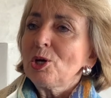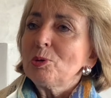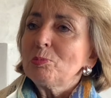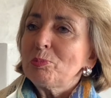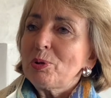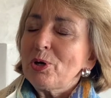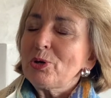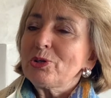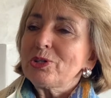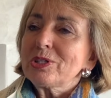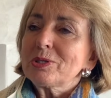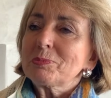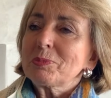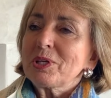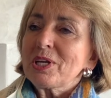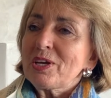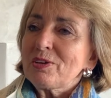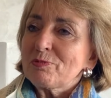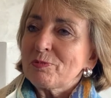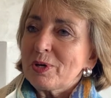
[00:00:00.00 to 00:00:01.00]
podium and
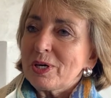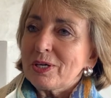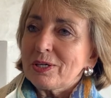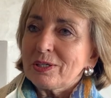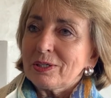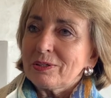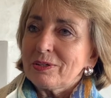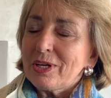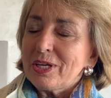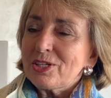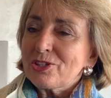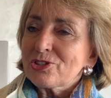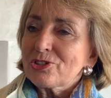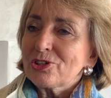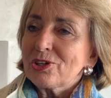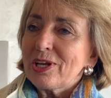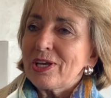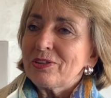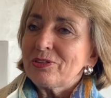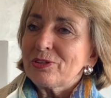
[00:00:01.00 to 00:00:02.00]
have my
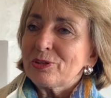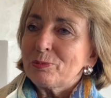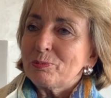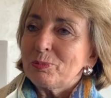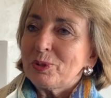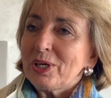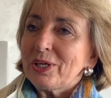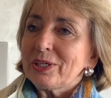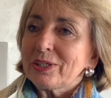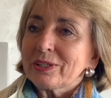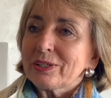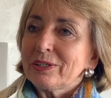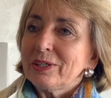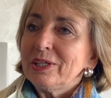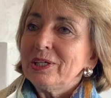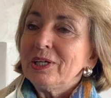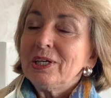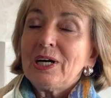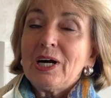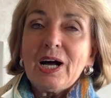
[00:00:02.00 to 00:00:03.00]
national anthem playing.
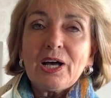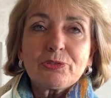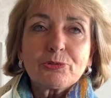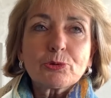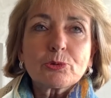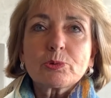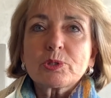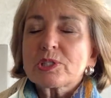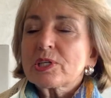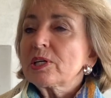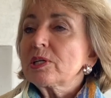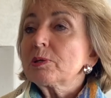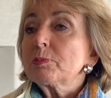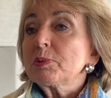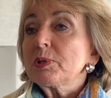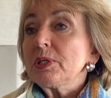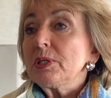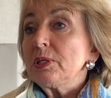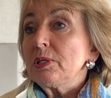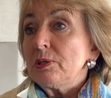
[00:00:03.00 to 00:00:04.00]
I thought it was going to
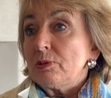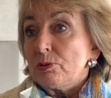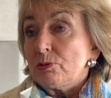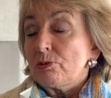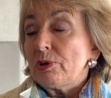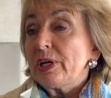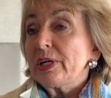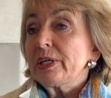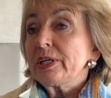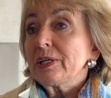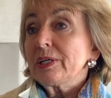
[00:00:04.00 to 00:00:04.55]
be running,